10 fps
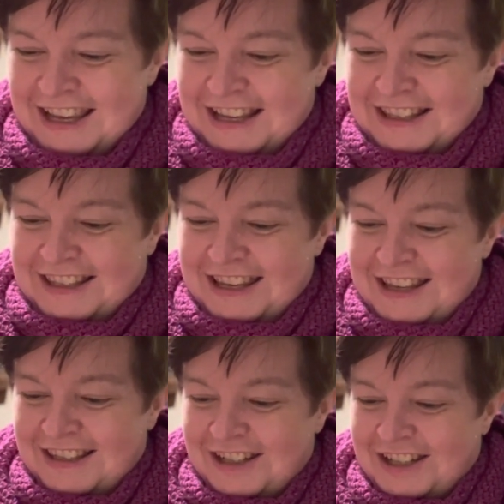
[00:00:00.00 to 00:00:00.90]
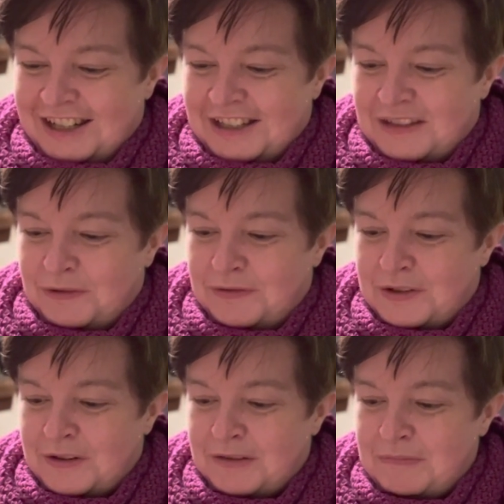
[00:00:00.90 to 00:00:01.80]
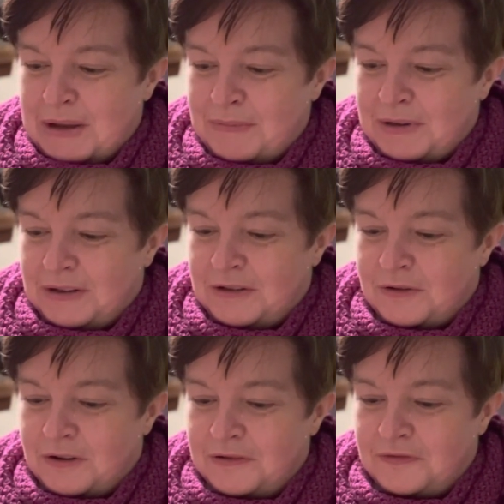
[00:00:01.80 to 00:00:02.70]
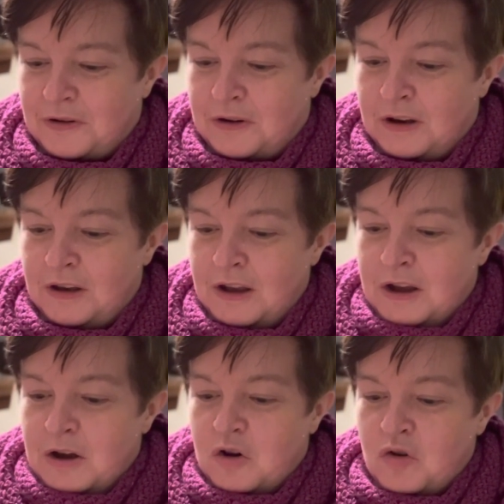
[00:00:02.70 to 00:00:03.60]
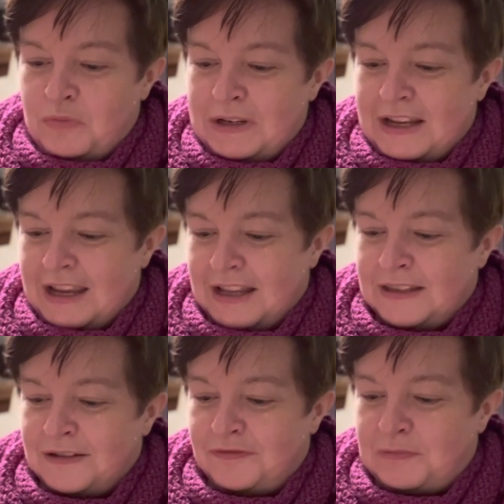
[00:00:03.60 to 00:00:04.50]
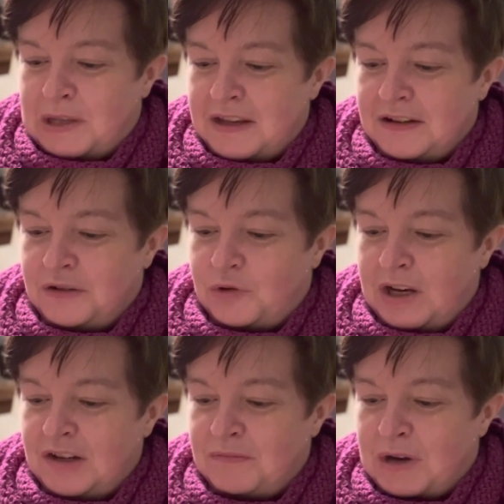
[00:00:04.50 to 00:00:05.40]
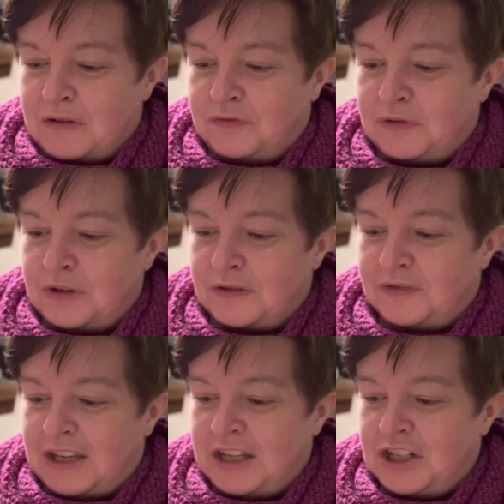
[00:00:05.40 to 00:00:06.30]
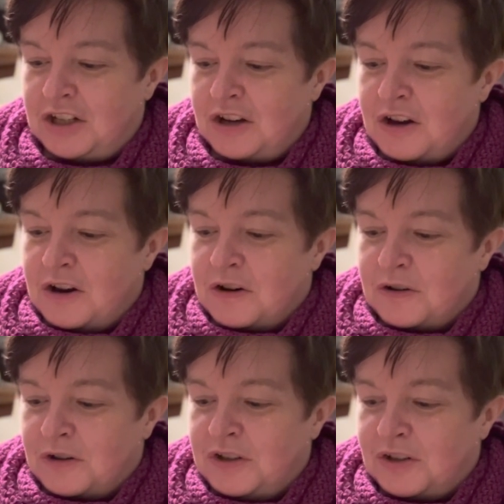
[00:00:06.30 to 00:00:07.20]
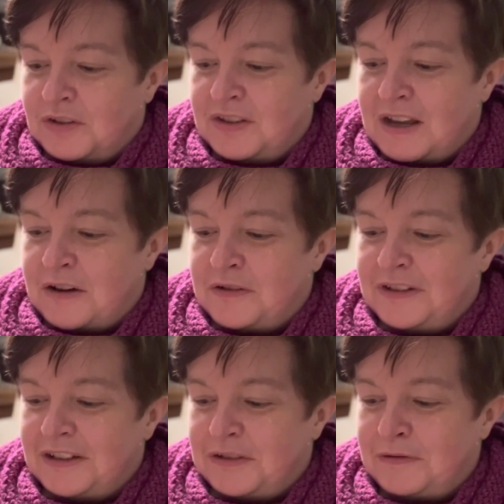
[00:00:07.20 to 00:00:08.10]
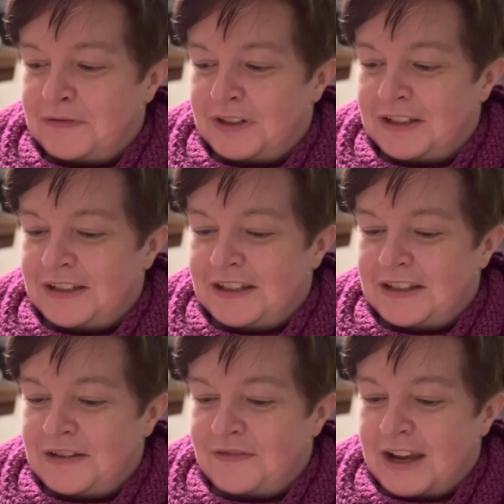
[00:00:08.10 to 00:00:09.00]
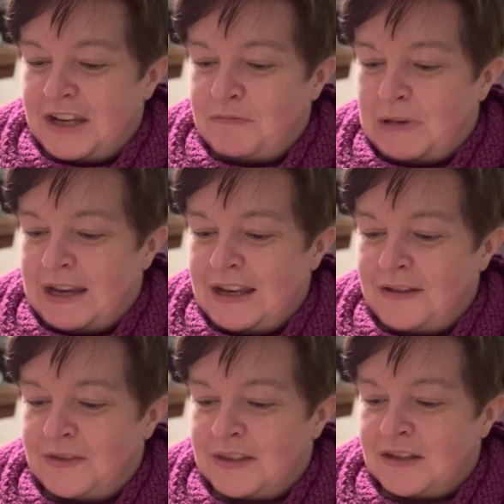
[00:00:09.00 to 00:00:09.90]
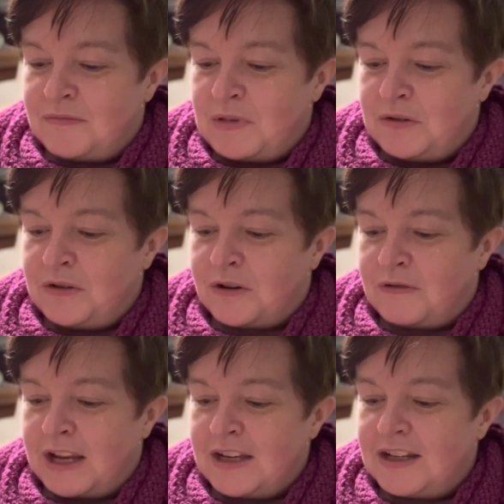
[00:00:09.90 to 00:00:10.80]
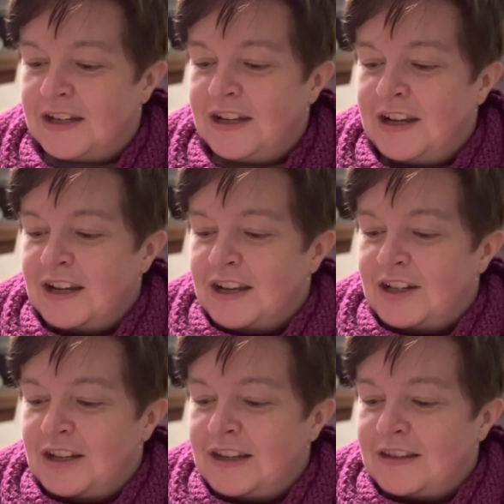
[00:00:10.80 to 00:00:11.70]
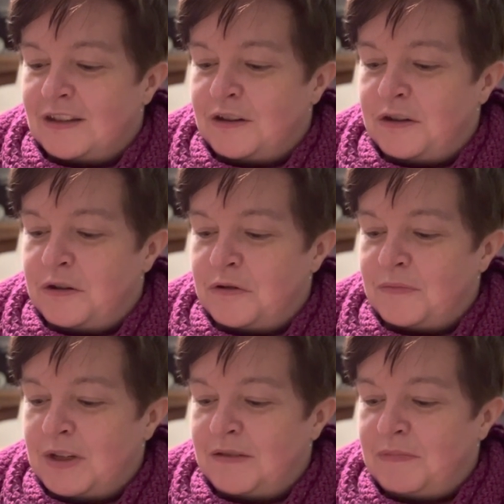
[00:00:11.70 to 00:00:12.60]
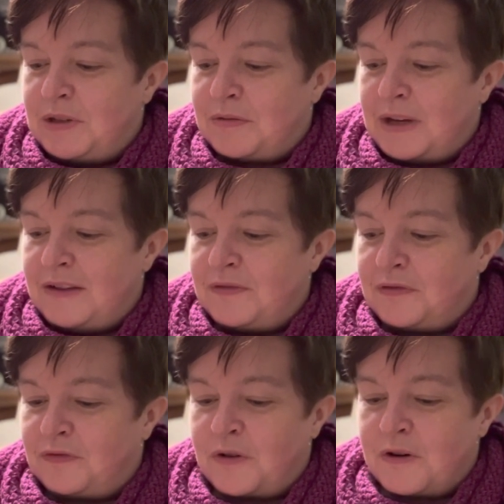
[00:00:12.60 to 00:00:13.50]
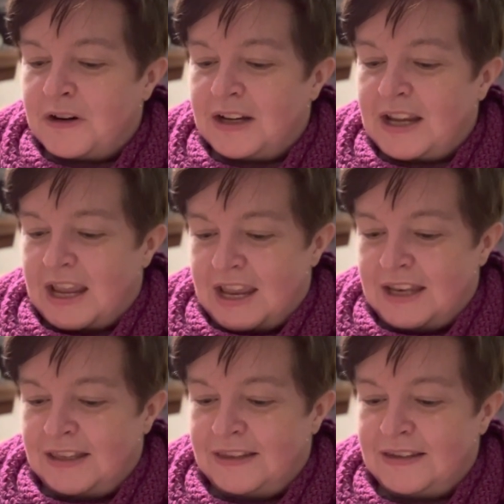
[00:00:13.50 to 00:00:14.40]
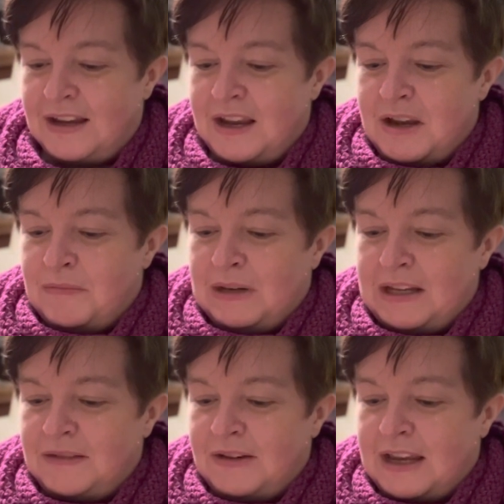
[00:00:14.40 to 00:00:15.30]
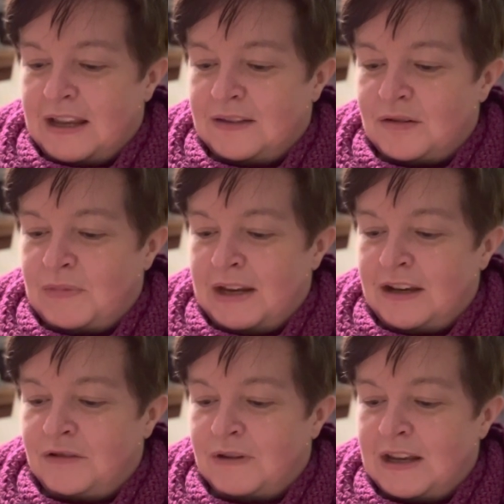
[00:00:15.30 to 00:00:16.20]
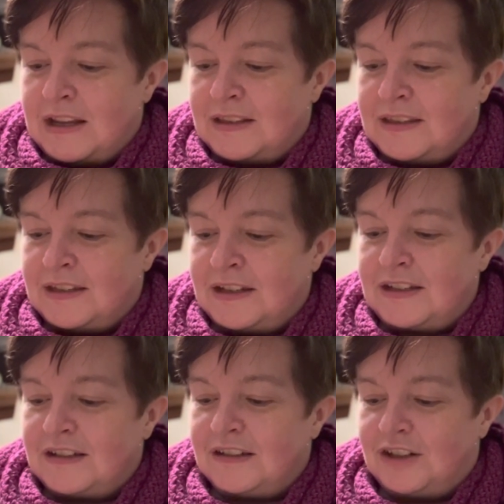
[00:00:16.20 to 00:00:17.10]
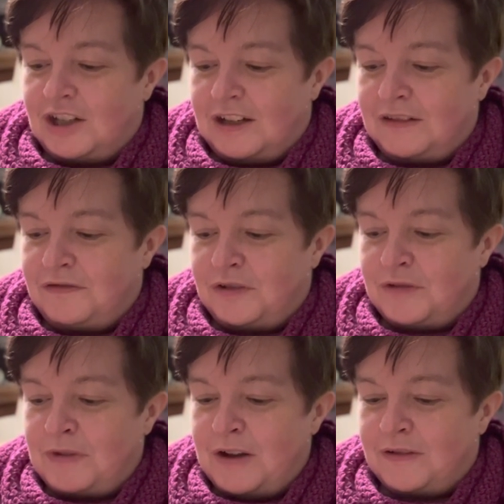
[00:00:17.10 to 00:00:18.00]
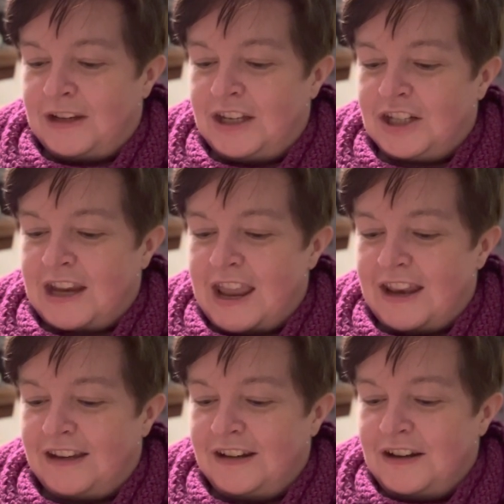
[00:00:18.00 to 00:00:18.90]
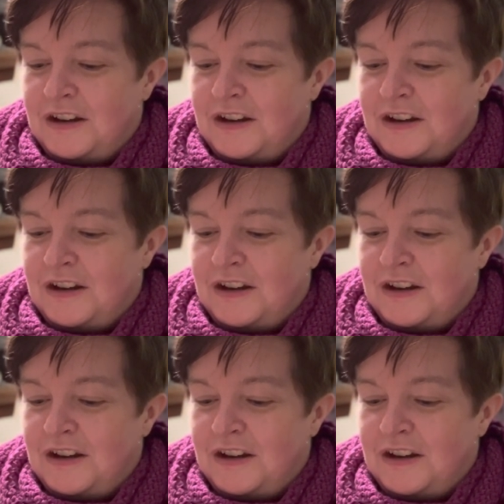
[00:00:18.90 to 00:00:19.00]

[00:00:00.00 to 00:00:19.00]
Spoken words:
Season chickens with salt and pepper and olive oil. Open cans of beer. Drink a mouthful of each, or toss out equivalent, and divide bay leaves, cinnamon, coriander, chilies and cumin between the 4 cans. Place the cans on a baking tray and sit a chicken firmly on each can.